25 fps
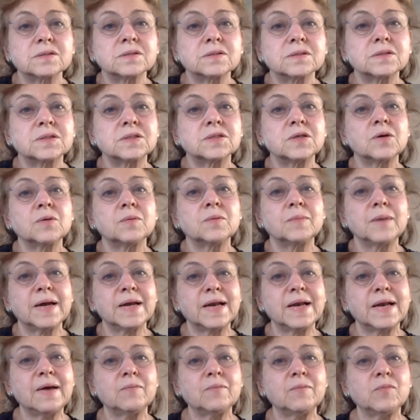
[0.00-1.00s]
So my
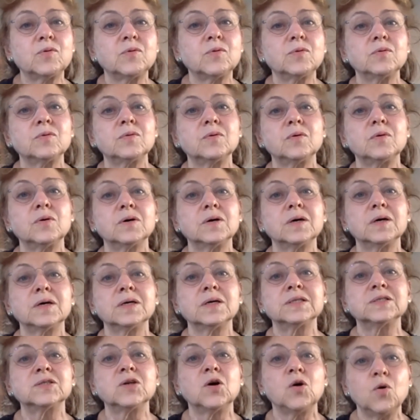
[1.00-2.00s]
enamel
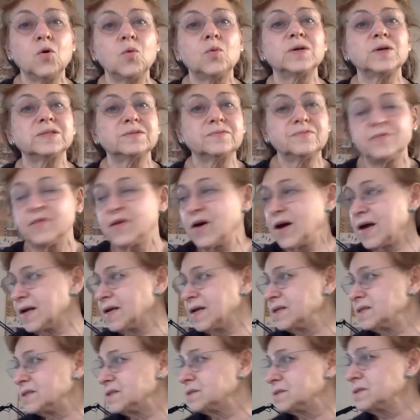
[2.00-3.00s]
is always
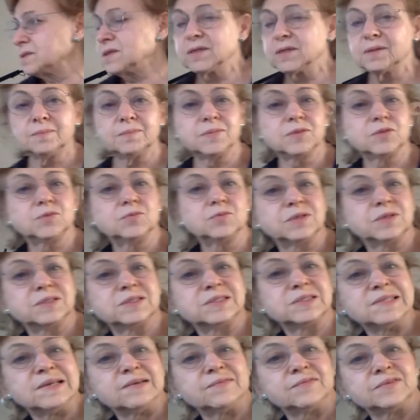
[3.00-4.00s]
fired between
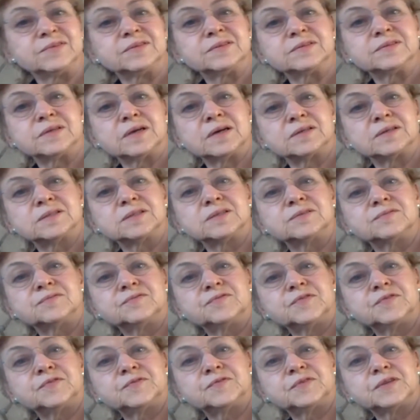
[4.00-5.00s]

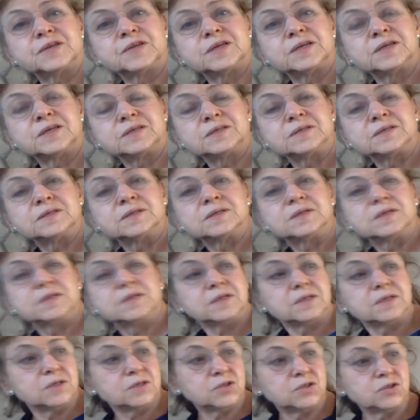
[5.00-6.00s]
750
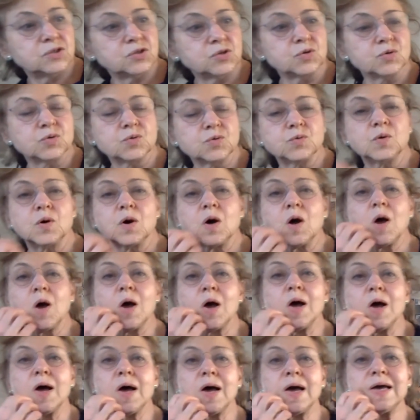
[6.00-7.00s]
to
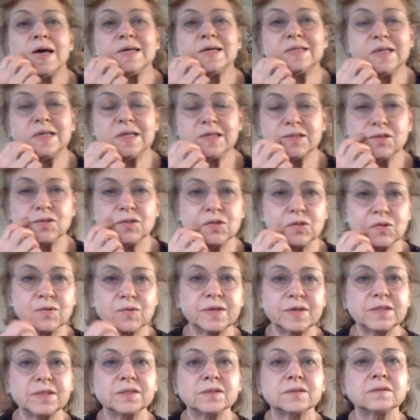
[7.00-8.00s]
800
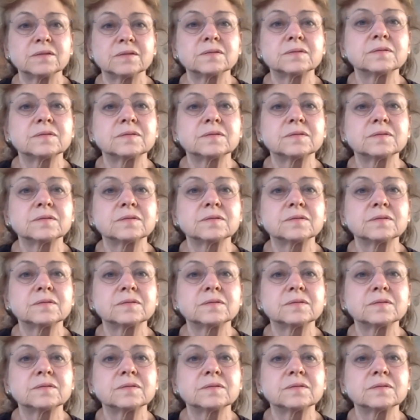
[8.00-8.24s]
degrees.